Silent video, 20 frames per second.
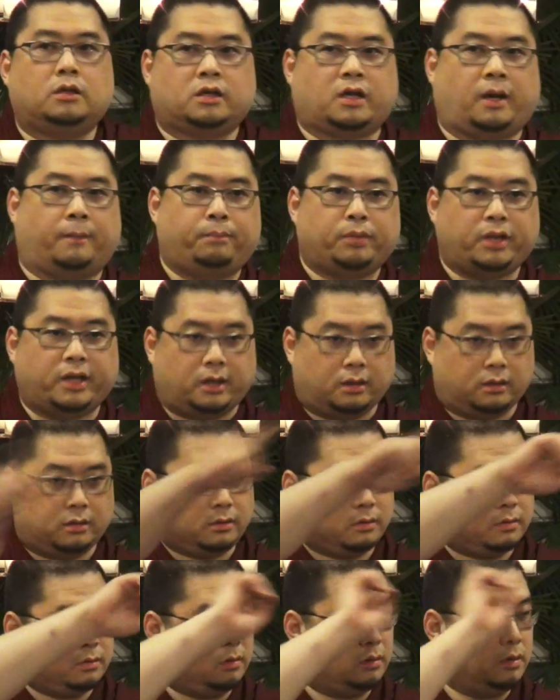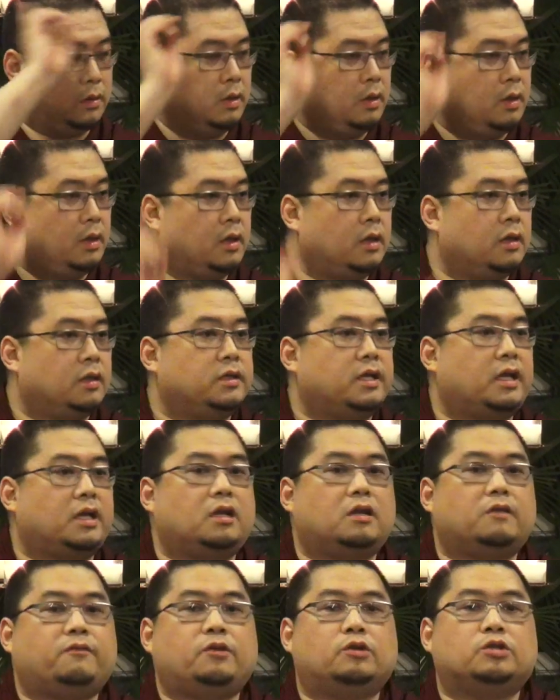complete. Then
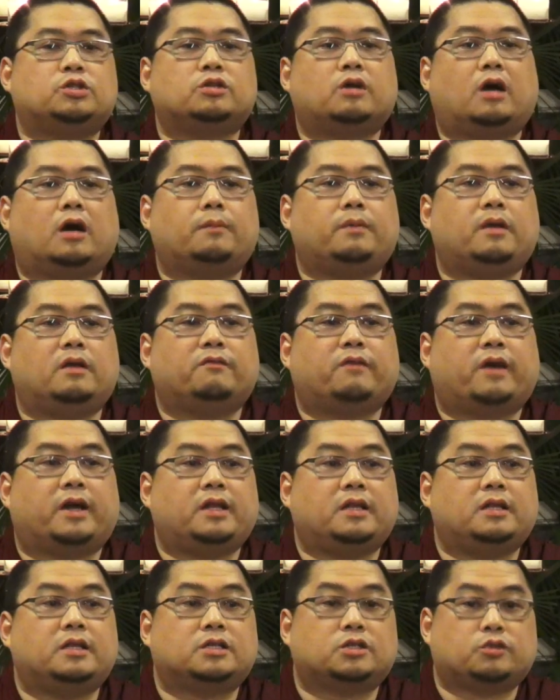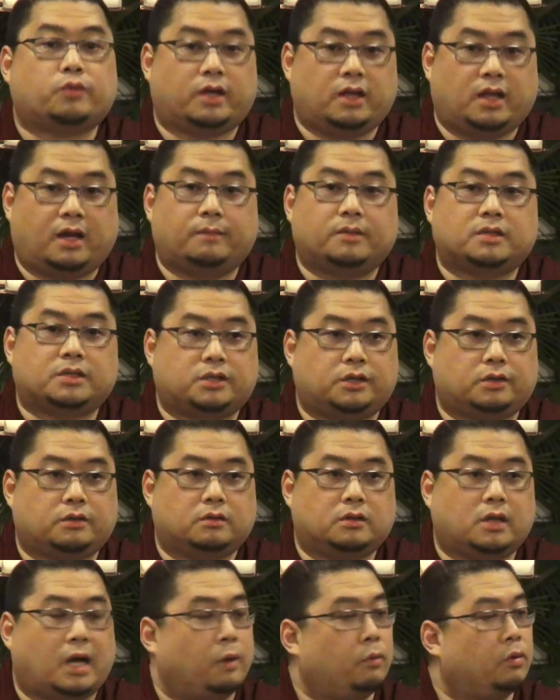in the future, I'll be inviting these great lamas here.
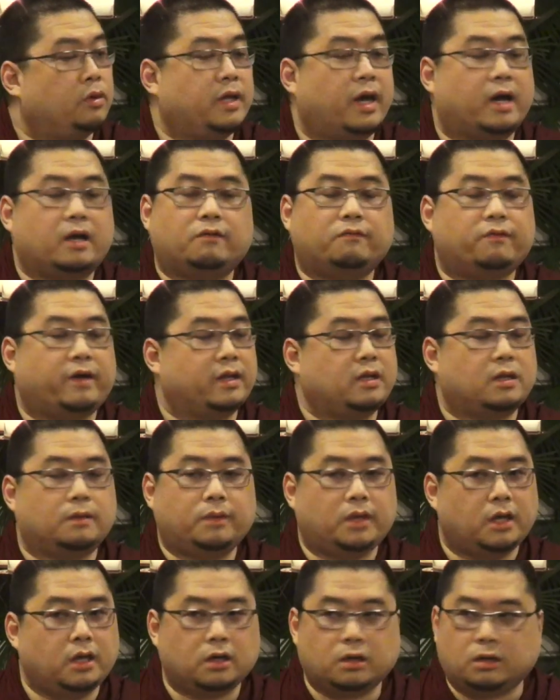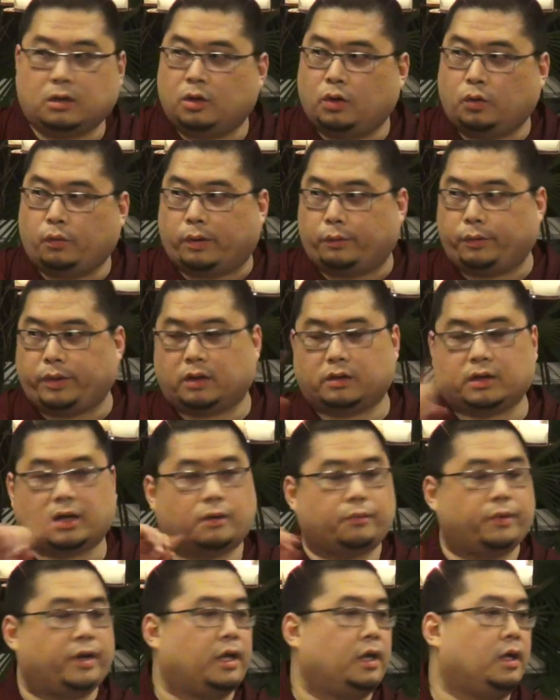I will not invite them here, but we are
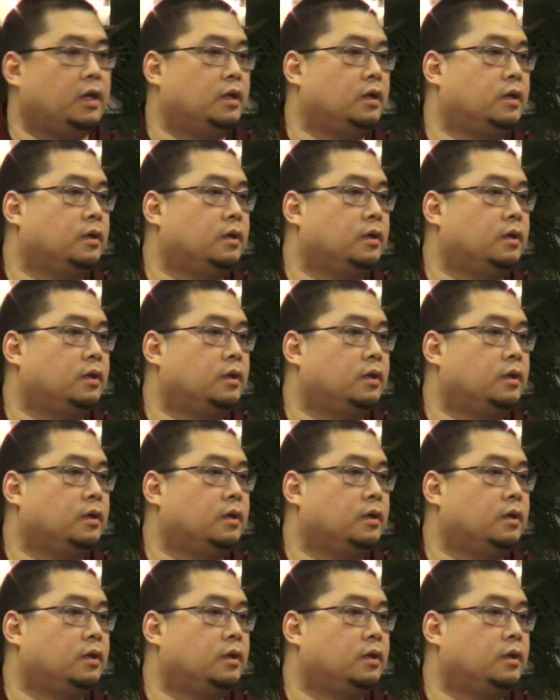not ready.